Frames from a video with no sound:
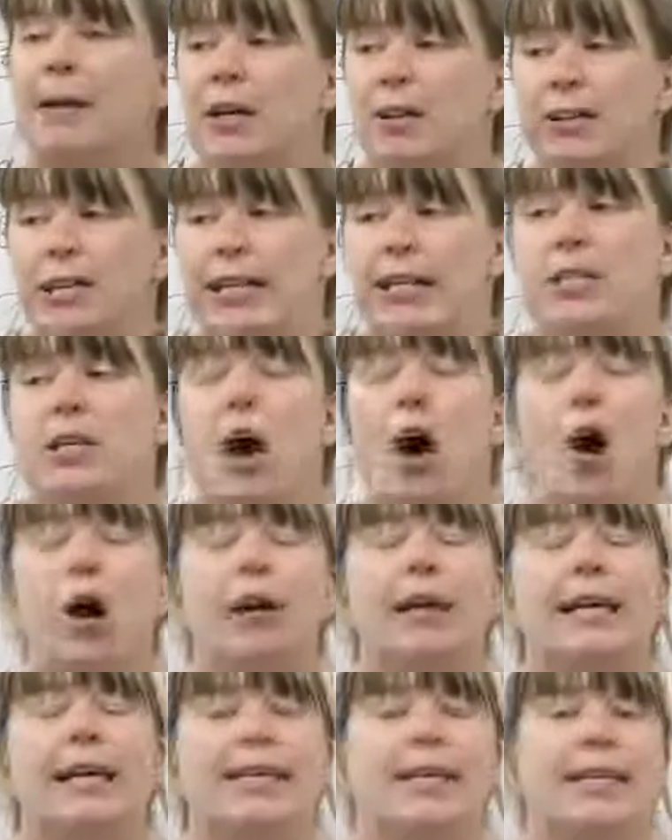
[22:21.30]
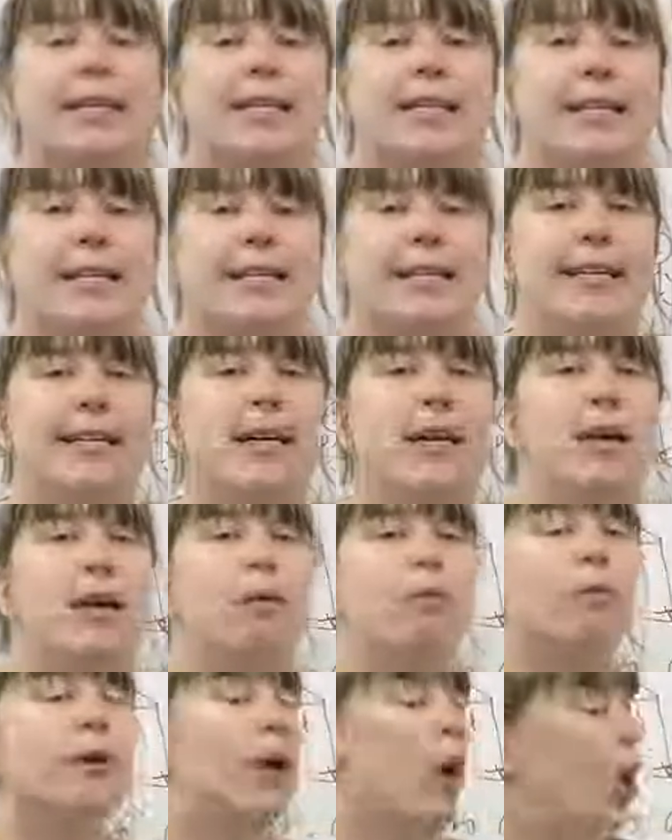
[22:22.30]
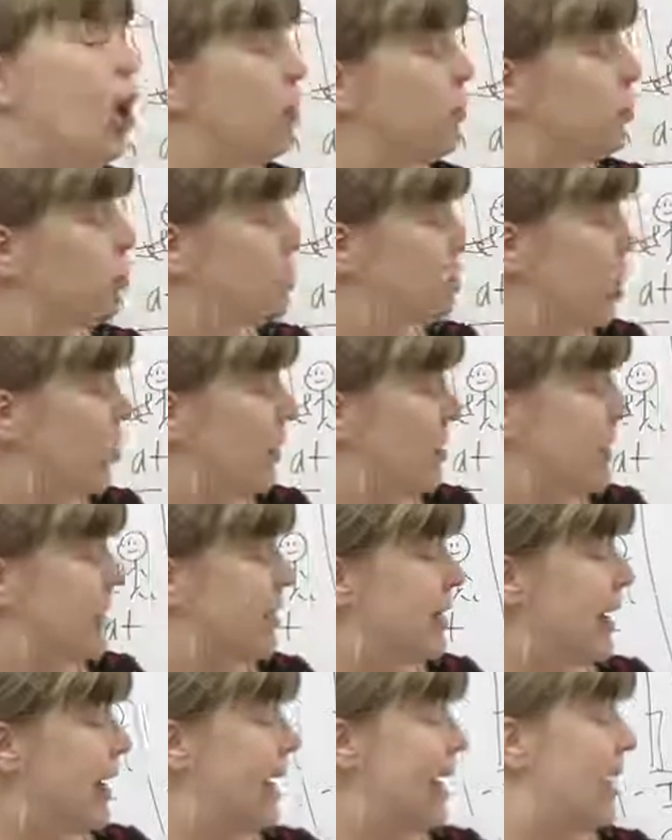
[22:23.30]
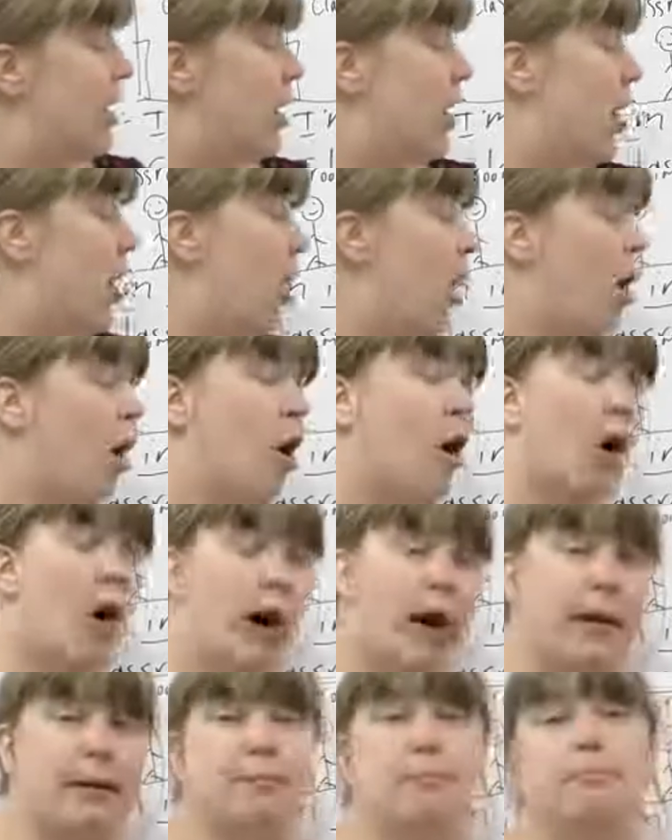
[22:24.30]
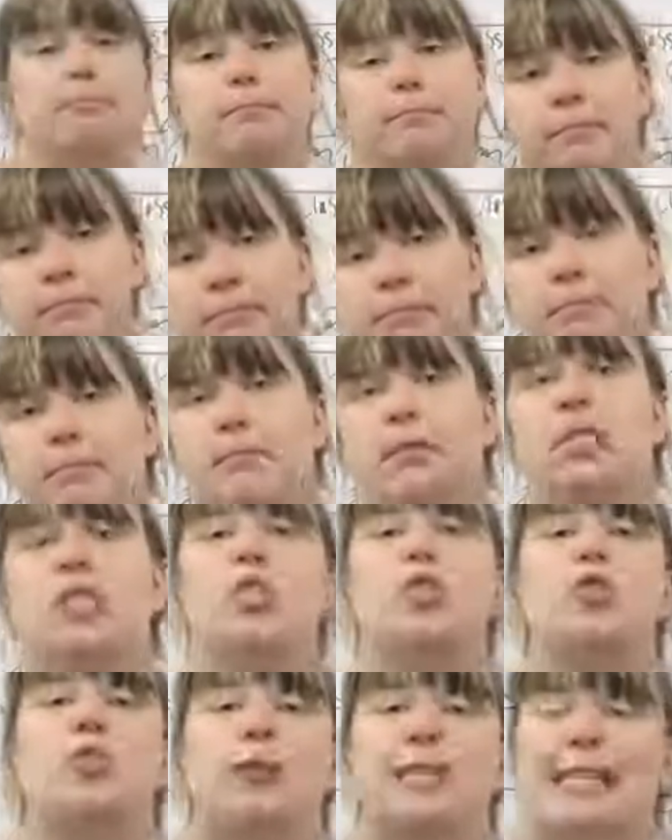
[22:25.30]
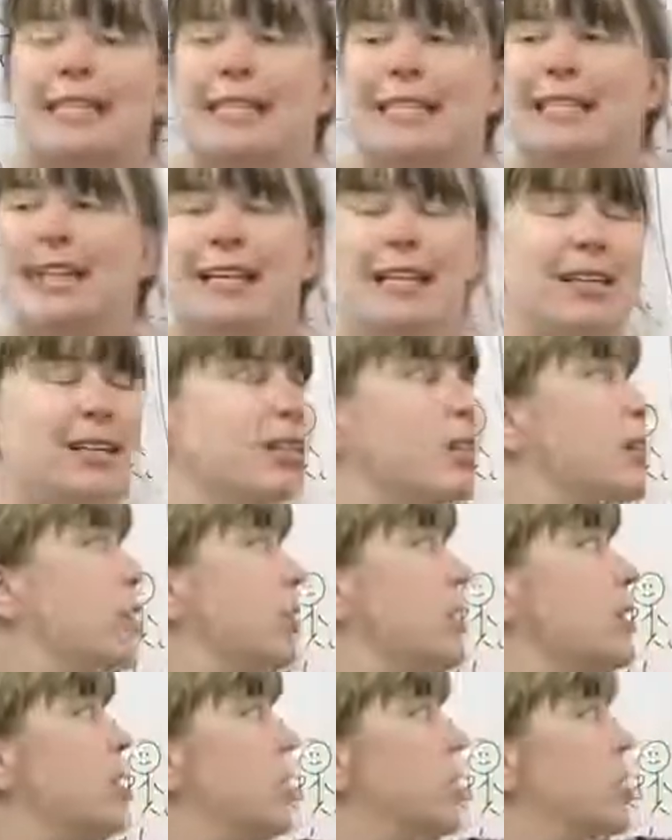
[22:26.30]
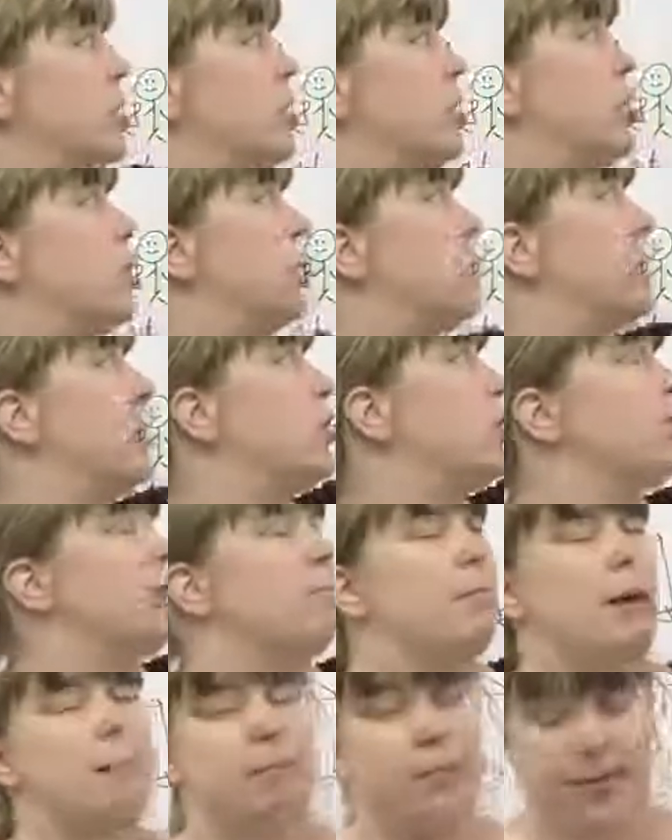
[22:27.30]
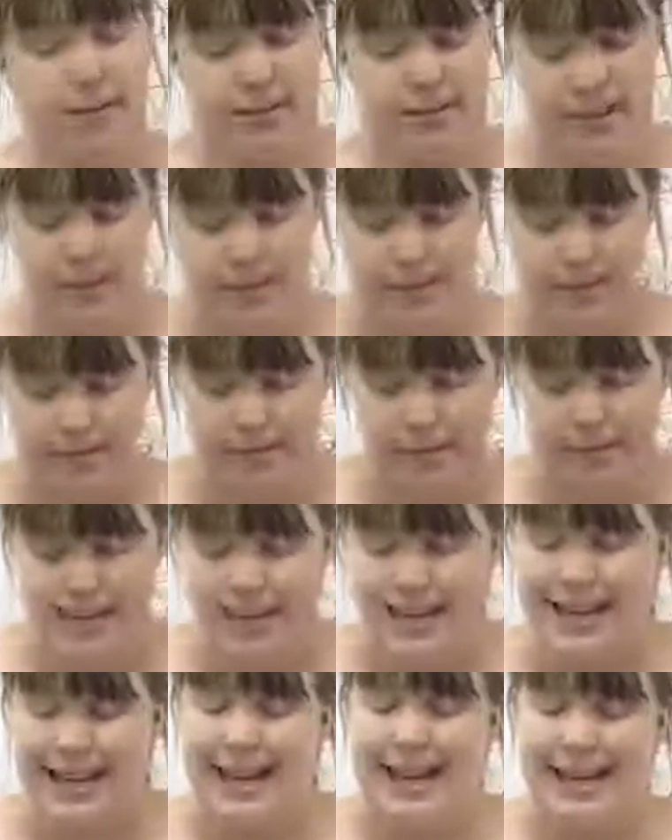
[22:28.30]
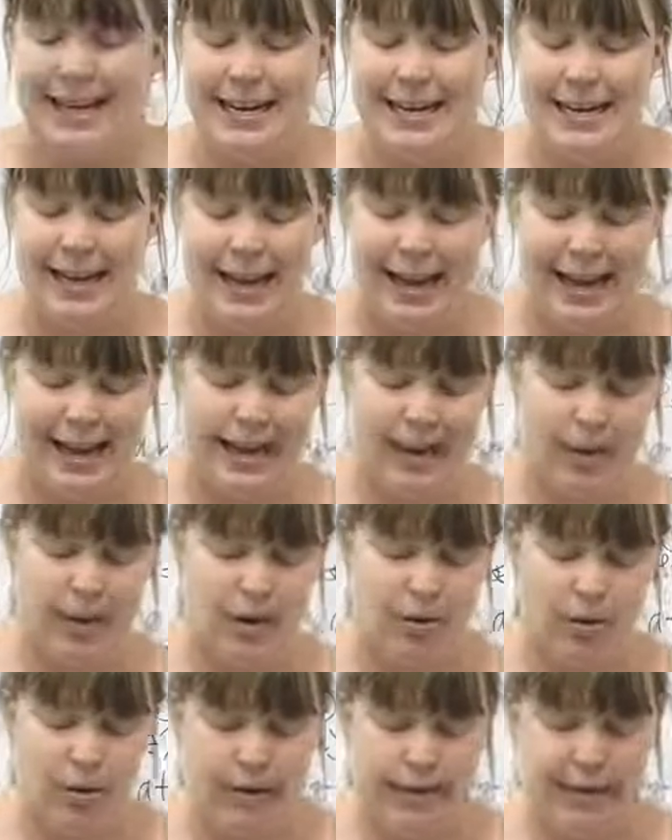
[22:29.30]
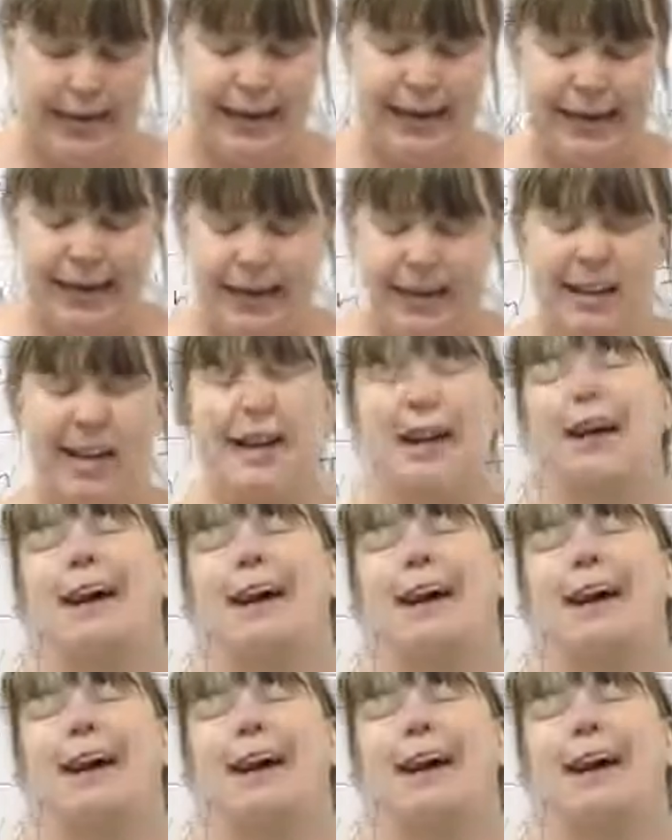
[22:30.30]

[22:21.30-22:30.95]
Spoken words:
buildings are in the city, we almost always say on street. So this is a good one to remember. Now, okay,